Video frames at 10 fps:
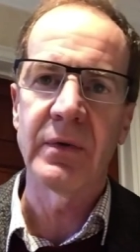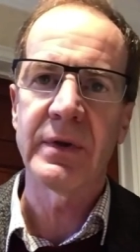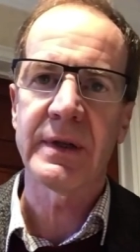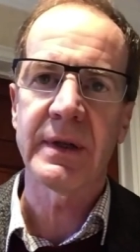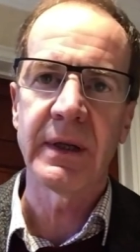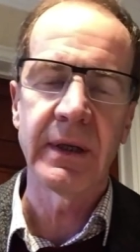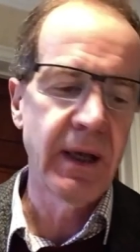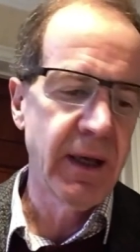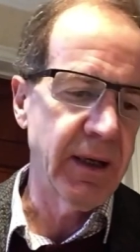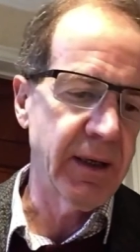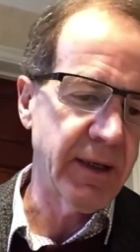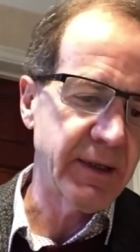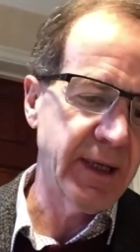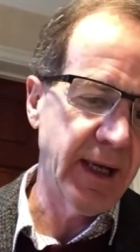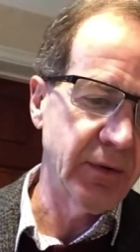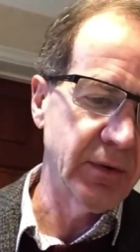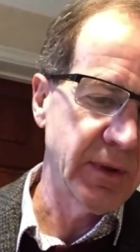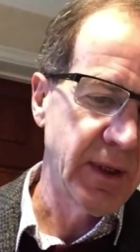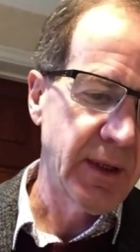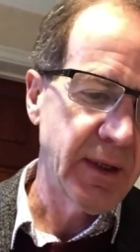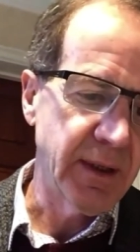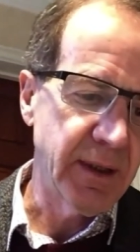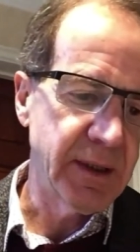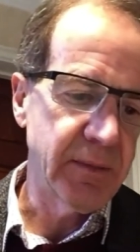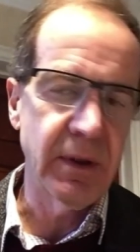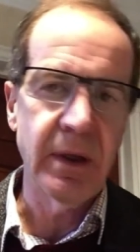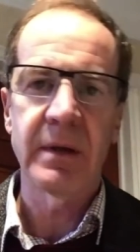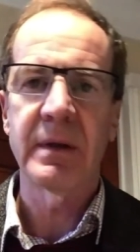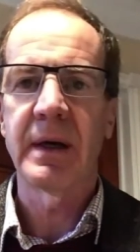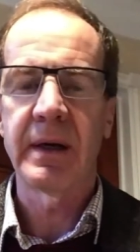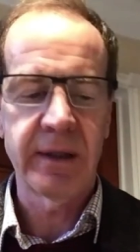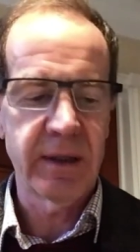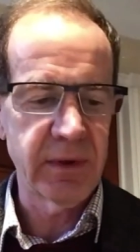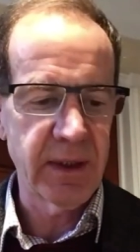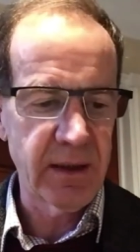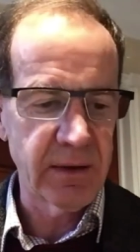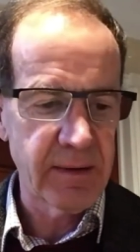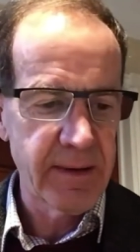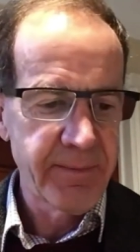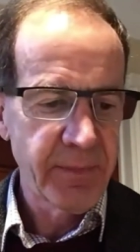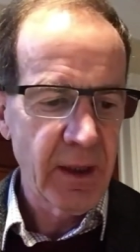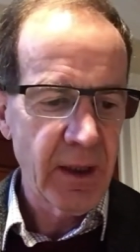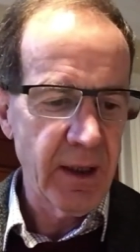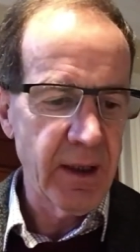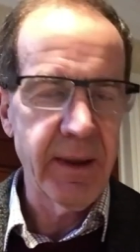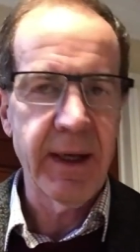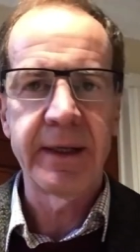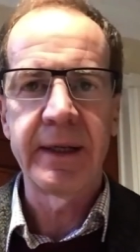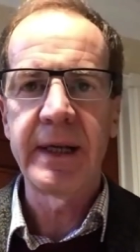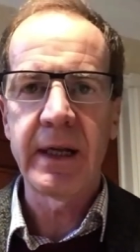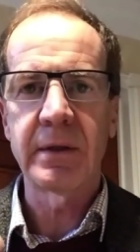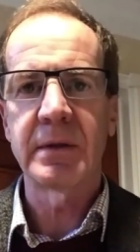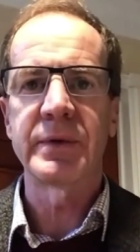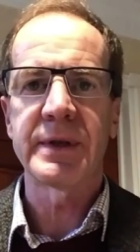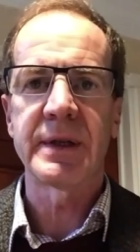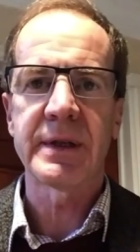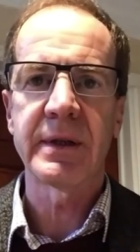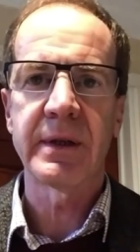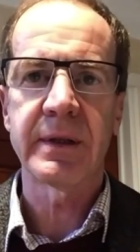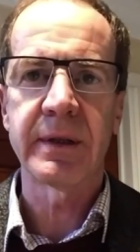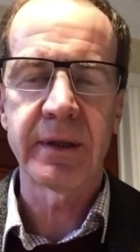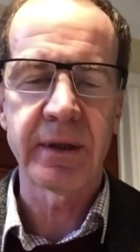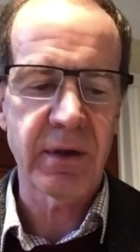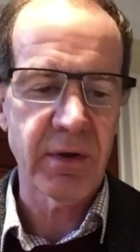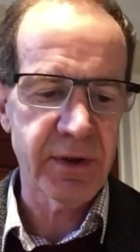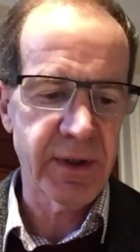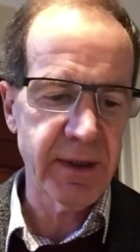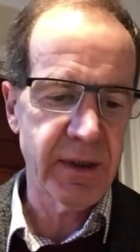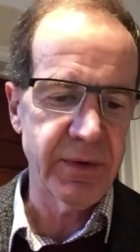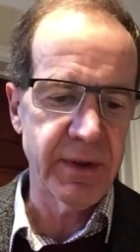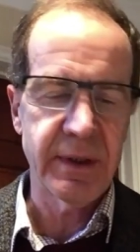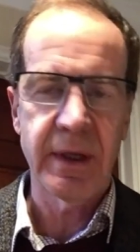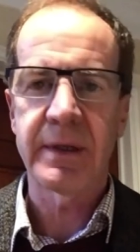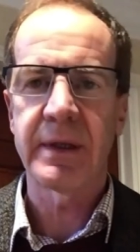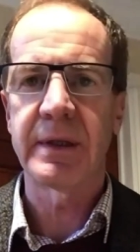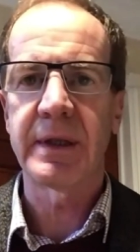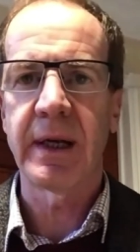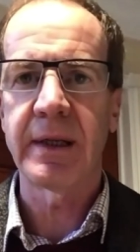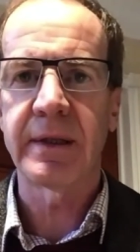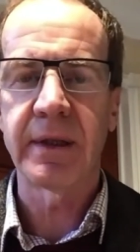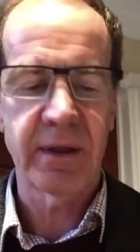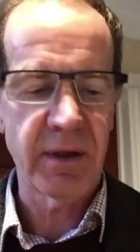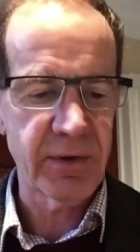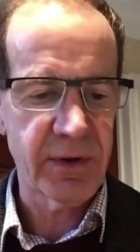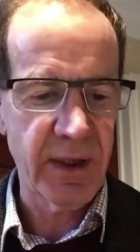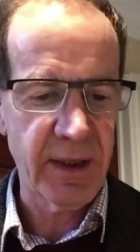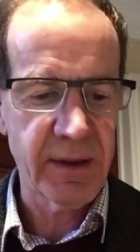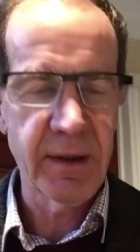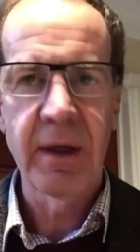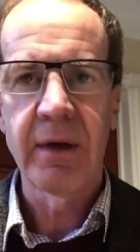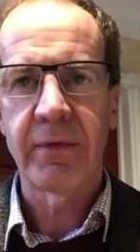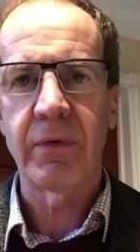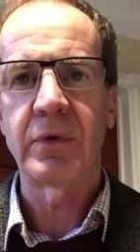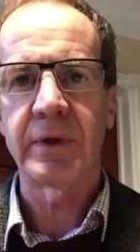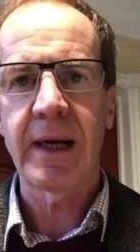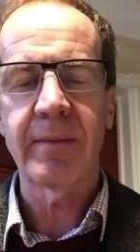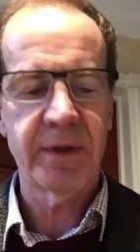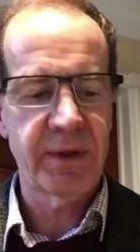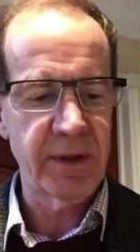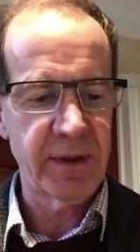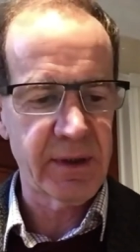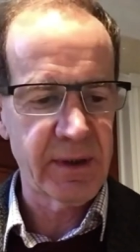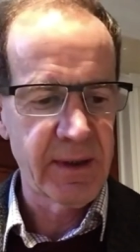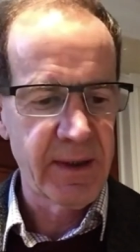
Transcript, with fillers: C, against Errill, E R R I L L. Uh, and nil was inserted in the contract. It was a JCT 80 contract for damages